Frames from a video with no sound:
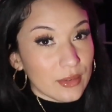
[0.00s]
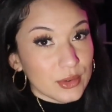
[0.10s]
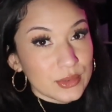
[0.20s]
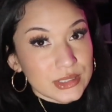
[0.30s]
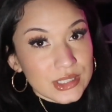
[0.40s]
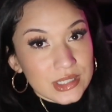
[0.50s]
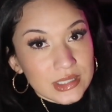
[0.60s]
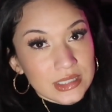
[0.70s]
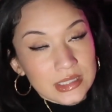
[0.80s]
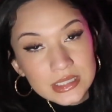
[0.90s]
everyone
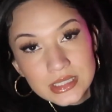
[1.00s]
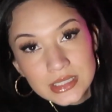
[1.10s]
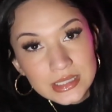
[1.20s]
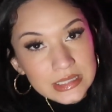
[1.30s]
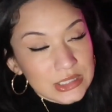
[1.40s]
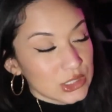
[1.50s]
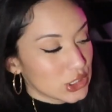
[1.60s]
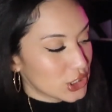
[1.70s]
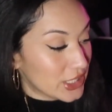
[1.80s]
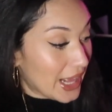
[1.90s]

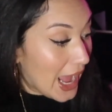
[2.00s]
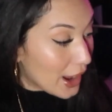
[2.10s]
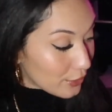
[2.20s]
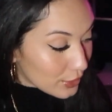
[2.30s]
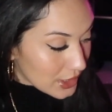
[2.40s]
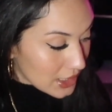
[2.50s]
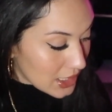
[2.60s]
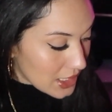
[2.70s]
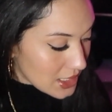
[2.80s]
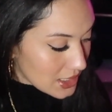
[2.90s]
should have one of
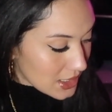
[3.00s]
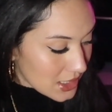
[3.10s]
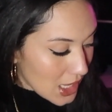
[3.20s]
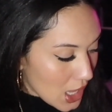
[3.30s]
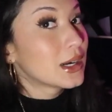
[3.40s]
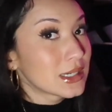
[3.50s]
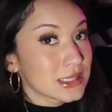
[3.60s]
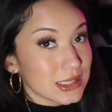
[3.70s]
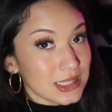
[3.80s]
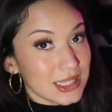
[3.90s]
these.
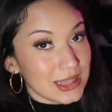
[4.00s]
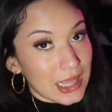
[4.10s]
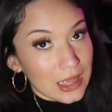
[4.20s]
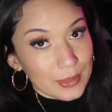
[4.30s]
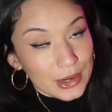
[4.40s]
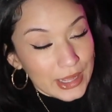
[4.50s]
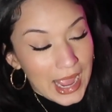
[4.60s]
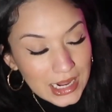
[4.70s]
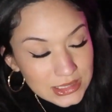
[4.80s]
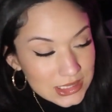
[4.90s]
Honestly, think about it.
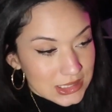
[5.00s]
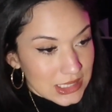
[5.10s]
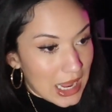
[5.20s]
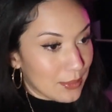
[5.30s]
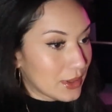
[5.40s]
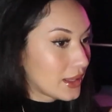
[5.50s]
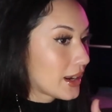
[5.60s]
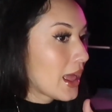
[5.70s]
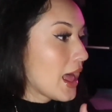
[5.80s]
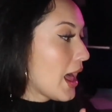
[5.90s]
Accidents
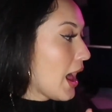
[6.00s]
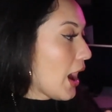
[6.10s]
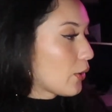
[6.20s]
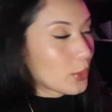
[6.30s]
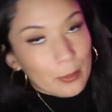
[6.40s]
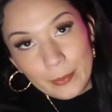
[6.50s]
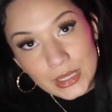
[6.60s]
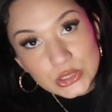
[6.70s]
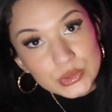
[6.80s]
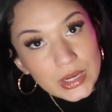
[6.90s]
happen. I would much